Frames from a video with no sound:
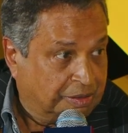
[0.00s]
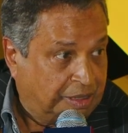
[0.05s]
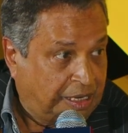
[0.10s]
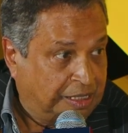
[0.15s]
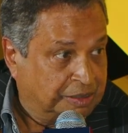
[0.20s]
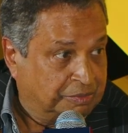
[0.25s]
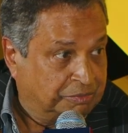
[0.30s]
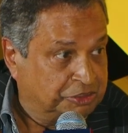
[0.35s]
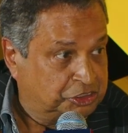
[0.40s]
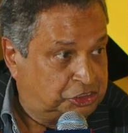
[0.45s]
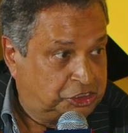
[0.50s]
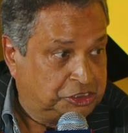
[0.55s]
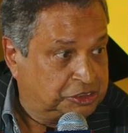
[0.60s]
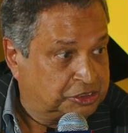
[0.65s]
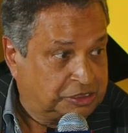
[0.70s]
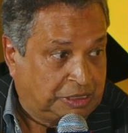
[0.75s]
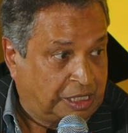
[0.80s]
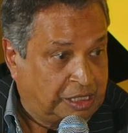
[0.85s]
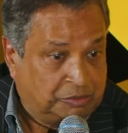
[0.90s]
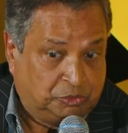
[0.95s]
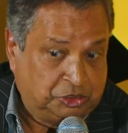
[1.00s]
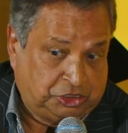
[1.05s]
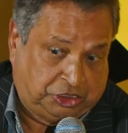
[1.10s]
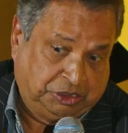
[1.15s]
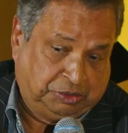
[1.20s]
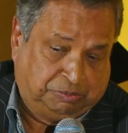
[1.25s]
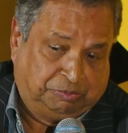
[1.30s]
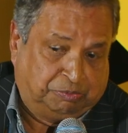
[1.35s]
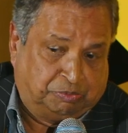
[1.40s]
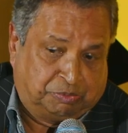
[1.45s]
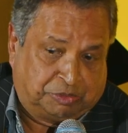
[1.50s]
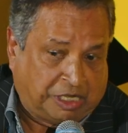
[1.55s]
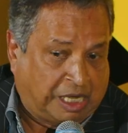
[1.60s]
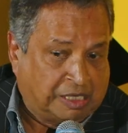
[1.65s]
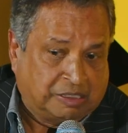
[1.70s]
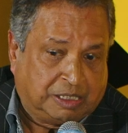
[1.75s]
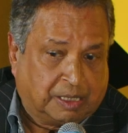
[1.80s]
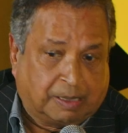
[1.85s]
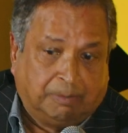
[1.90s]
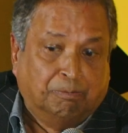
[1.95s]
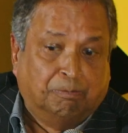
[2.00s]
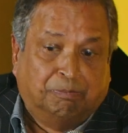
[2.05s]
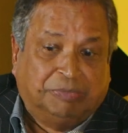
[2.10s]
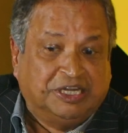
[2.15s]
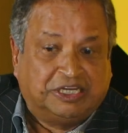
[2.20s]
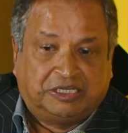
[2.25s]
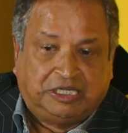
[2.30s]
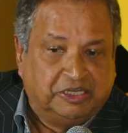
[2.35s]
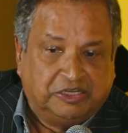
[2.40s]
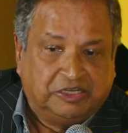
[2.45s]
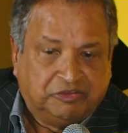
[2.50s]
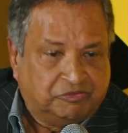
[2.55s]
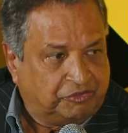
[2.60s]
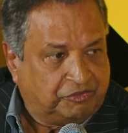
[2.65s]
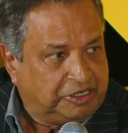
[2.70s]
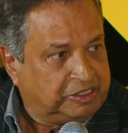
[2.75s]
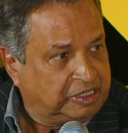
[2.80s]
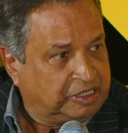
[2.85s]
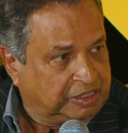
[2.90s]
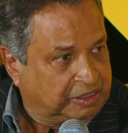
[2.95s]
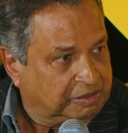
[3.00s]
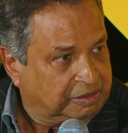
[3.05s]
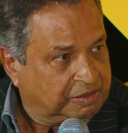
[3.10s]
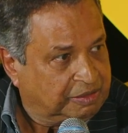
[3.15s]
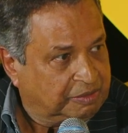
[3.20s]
and which is run completely differently.